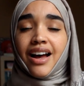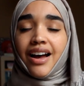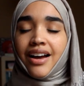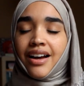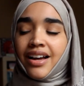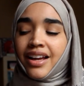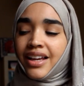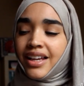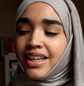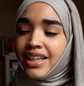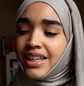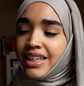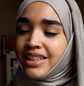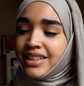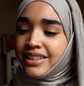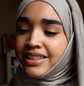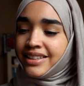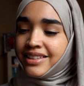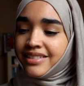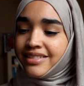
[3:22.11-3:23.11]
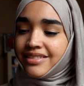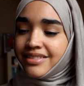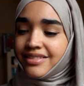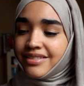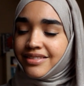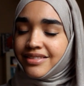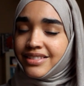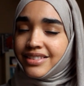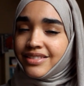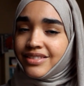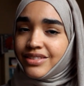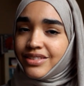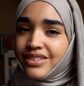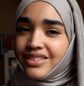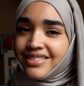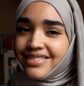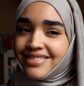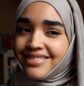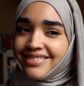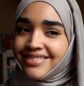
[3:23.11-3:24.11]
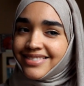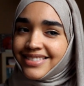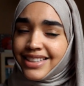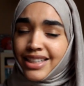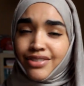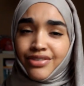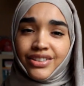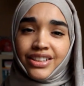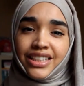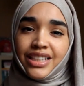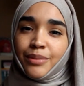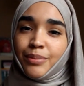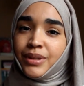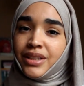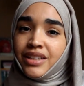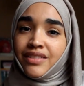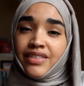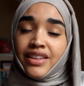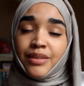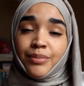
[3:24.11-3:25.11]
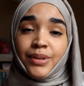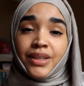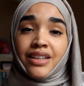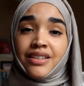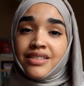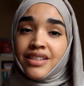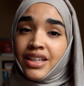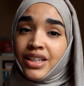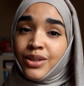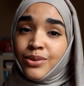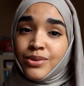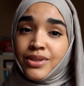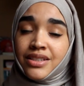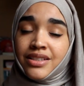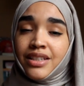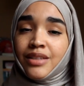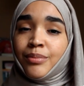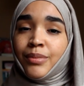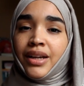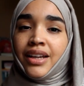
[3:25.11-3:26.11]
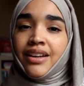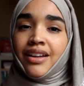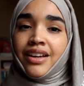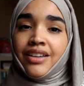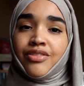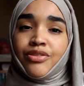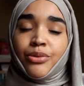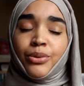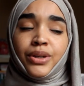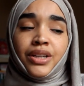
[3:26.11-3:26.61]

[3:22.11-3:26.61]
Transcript: I definitely believe that because I use it in my life.